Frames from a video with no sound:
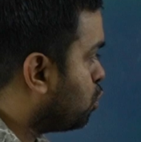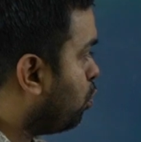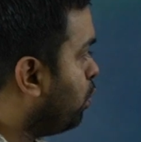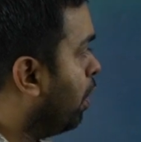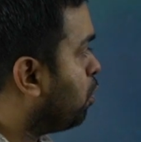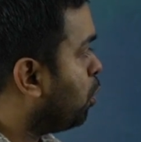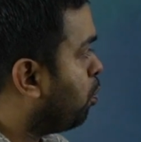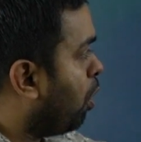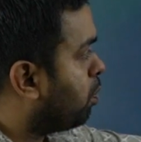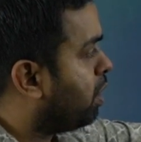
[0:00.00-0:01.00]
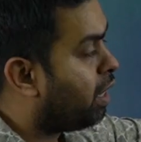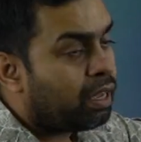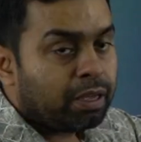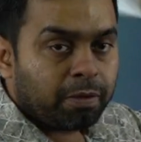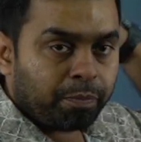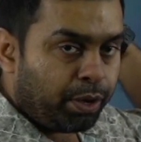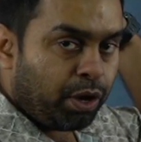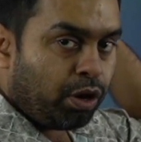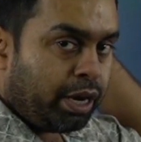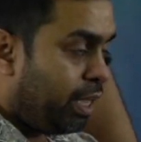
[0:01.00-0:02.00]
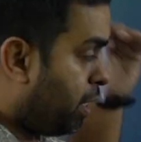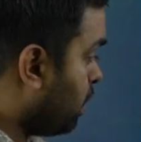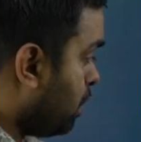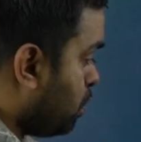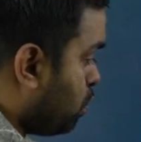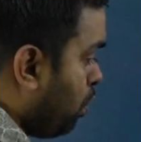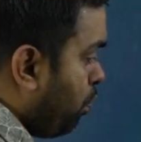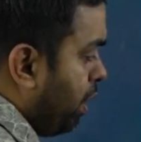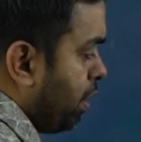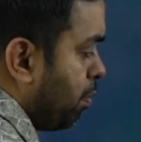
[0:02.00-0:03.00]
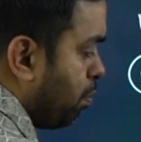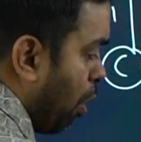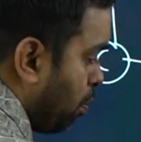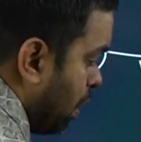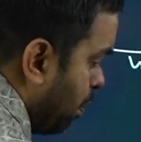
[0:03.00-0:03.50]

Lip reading: so we have to pop the B only. So we pop the